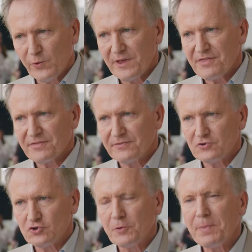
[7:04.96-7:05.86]
with
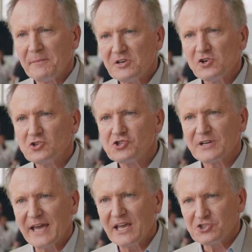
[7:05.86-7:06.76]

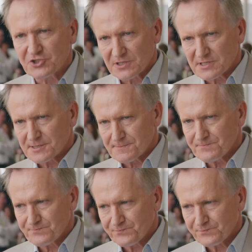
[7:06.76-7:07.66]
dopaminergic agents,
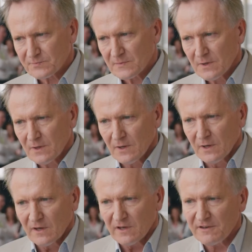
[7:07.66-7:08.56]

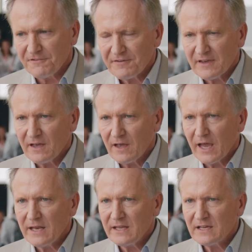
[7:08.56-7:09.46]
if
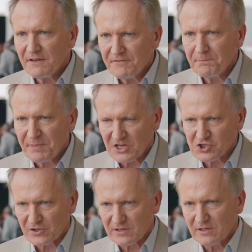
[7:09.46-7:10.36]
any given
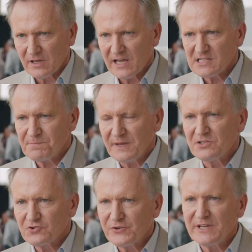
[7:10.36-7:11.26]
patient has
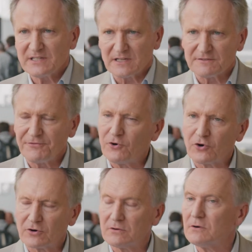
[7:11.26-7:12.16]
been treated
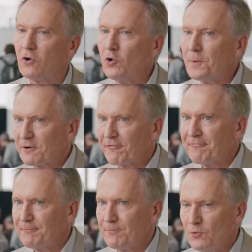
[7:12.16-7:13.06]
for
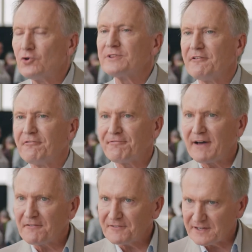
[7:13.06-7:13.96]
more than
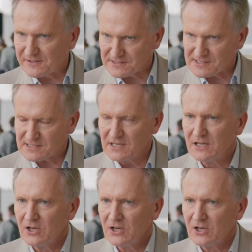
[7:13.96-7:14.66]
5 years